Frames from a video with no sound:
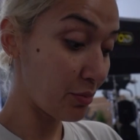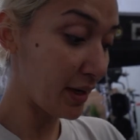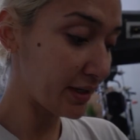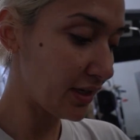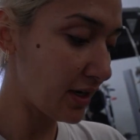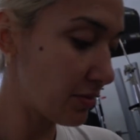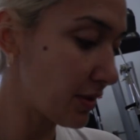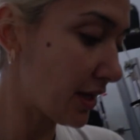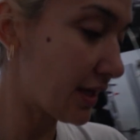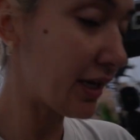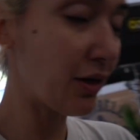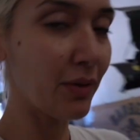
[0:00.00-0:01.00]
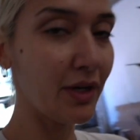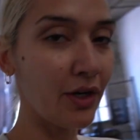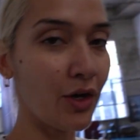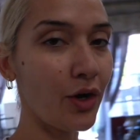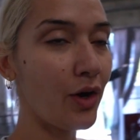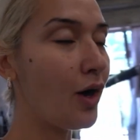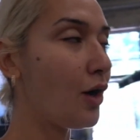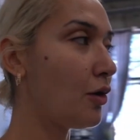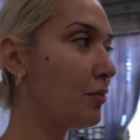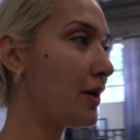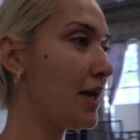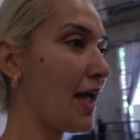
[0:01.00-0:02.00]
packing up, getting ready to go
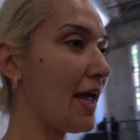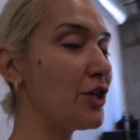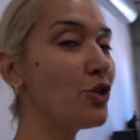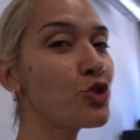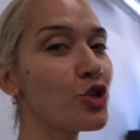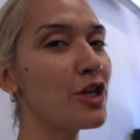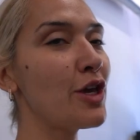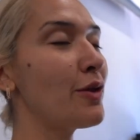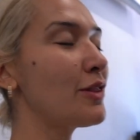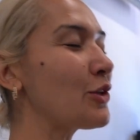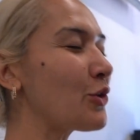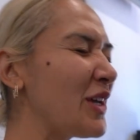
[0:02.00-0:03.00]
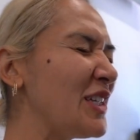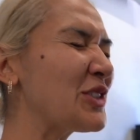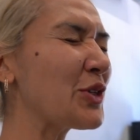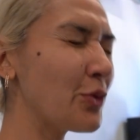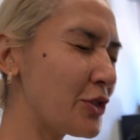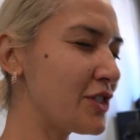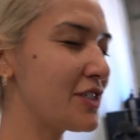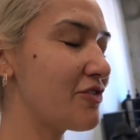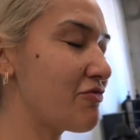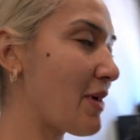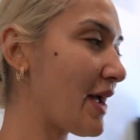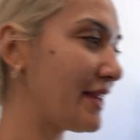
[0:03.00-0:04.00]
home, and usually a little indulgence
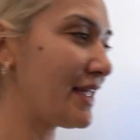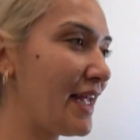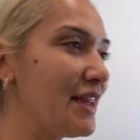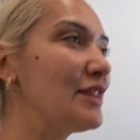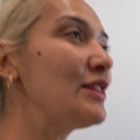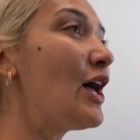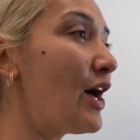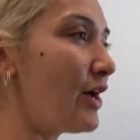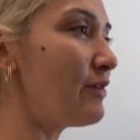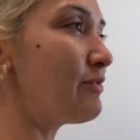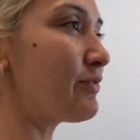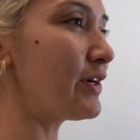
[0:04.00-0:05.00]
of mine that I love